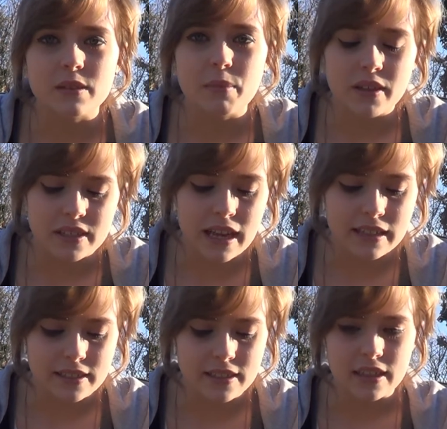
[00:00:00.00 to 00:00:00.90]
a
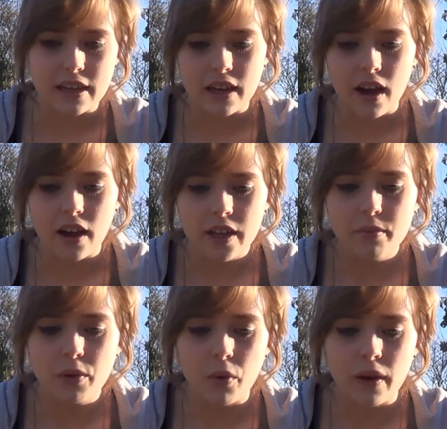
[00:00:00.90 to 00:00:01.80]
personality thing. I
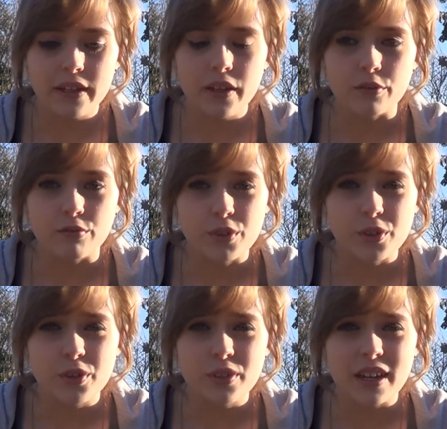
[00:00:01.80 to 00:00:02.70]
am quite a
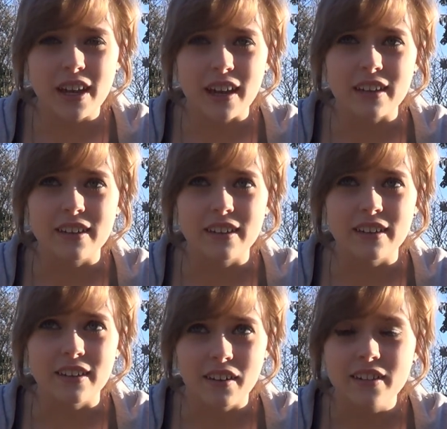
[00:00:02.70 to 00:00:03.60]
rude and
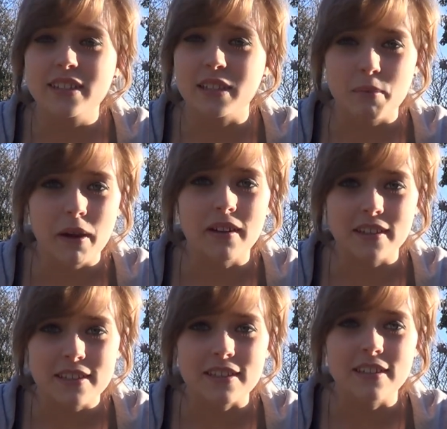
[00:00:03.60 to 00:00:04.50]
nasty
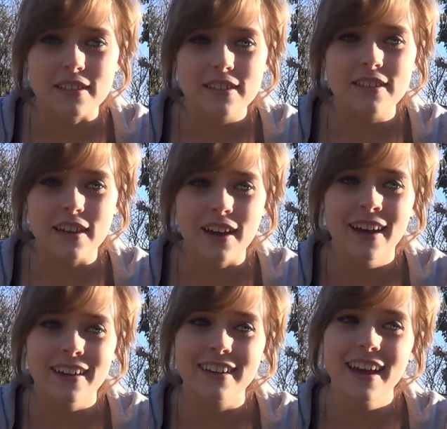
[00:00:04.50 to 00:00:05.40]
person,
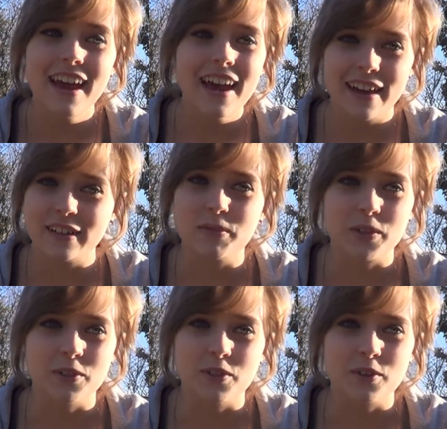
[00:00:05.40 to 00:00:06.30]
and
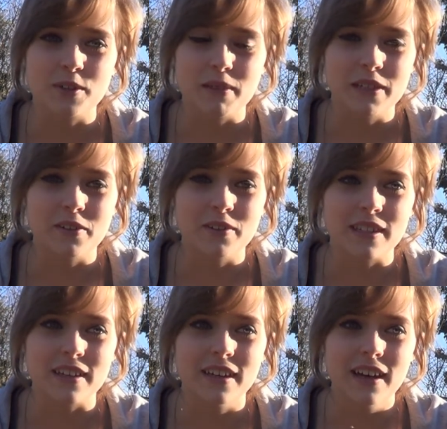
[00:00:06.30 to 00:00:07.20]
anybody who knows me knows
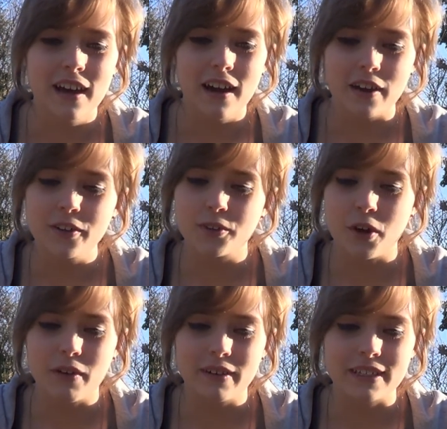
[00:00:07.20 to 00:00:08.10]
that I throw
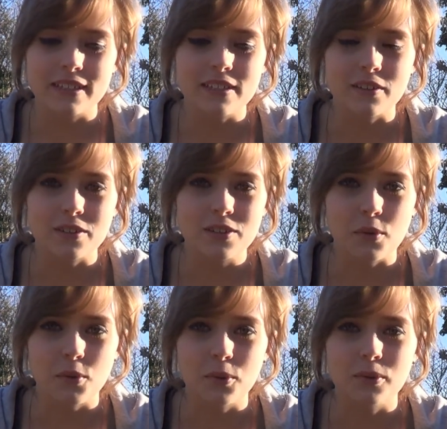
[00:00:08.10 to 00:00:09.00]
out insults
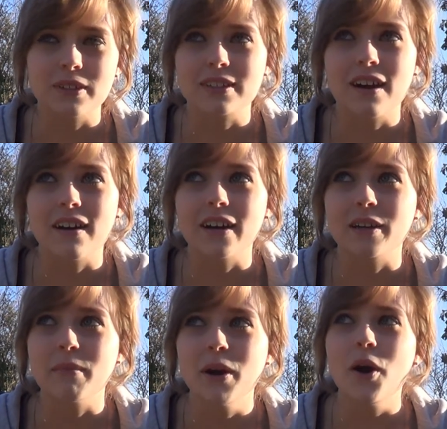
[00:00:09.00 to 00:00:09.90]
all the time.